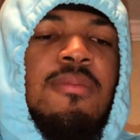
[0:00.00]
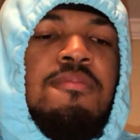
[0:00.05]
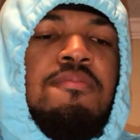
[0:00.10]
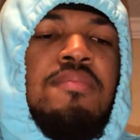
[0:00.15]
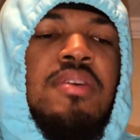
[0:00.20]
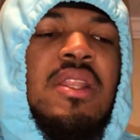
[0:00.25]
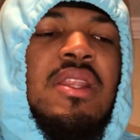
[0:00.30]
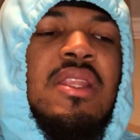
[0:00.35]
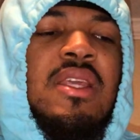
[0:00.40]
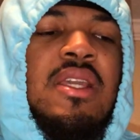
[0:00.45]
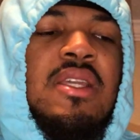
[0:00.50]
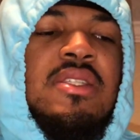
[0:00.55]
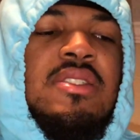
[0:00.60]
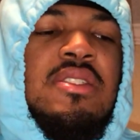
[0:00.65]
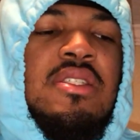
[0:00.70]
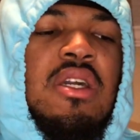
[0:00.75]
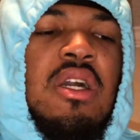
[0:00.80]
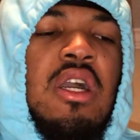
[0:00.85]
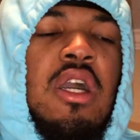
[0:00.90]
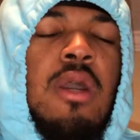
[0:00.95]

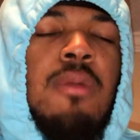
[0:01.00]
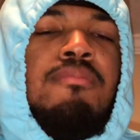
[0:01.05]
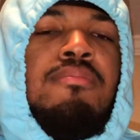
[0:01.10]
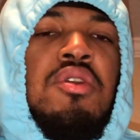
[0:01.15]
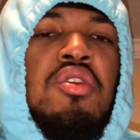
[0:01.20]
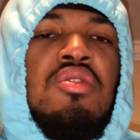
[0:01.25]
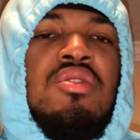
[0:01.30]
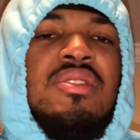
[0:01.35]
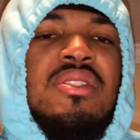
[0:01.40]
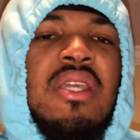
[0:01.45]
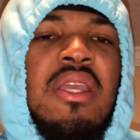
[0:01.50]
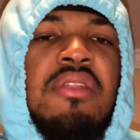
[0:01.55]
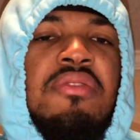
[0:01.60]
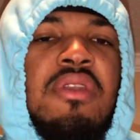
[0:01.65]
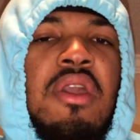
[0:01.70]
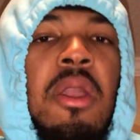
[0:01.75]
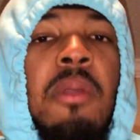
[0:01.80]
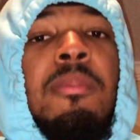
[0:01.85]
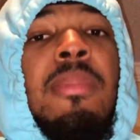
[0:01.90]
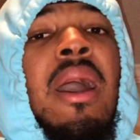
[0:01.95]
police abusing
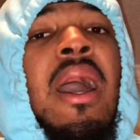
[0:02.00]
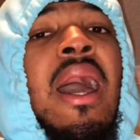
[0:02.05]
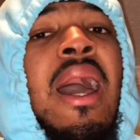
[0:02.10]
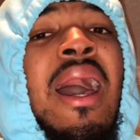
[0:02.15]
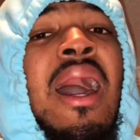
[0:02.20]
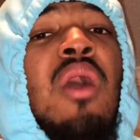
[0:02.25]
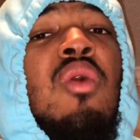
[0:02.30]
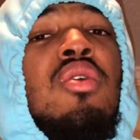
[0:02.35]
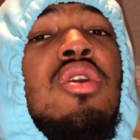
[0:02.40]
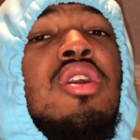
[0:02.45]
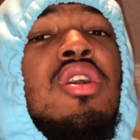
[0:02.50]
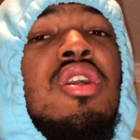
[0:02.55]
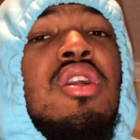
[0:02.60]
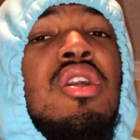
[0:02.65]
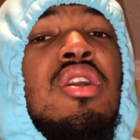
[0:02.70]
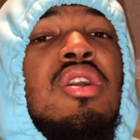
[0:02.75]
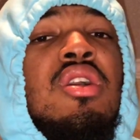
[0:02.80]
their power